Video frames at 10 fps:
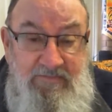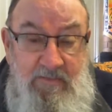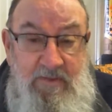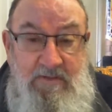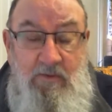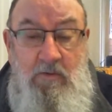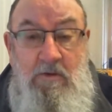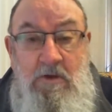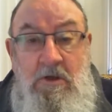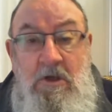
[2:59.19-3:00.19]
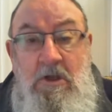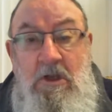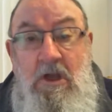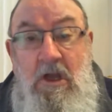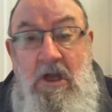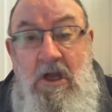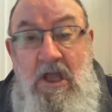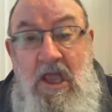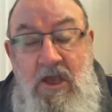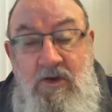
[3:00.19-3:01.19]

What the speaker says: of the people. How do